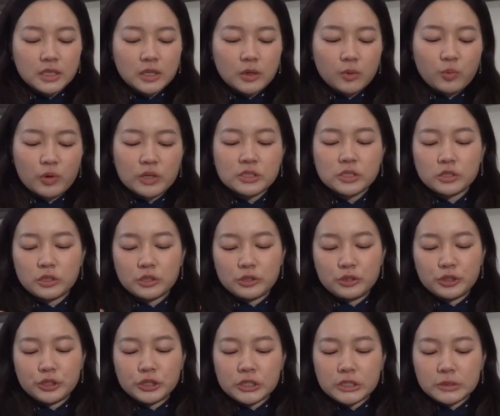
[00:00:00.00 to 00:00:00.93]

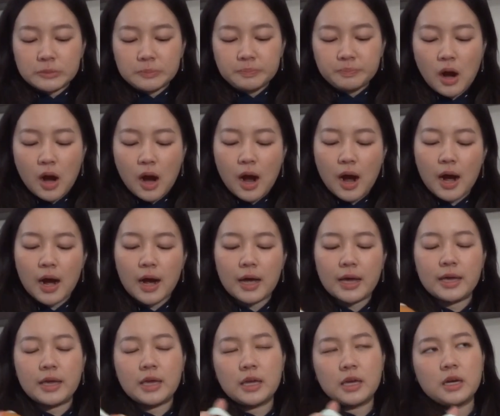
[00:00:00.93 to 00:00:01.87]
resolution
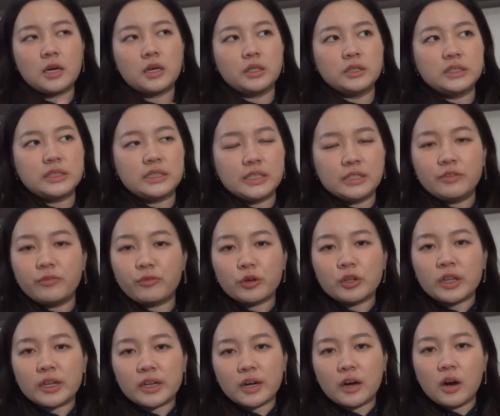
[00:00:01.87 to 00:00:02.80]
I did for
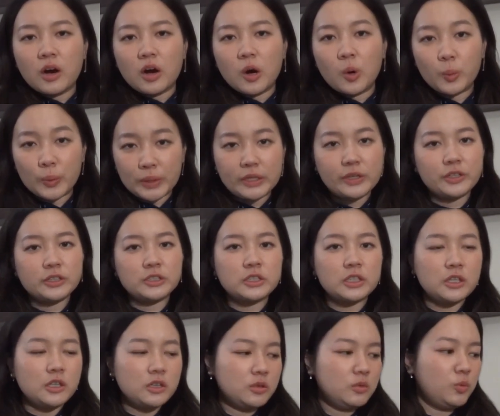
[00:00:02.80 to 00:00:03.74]
like a week or so,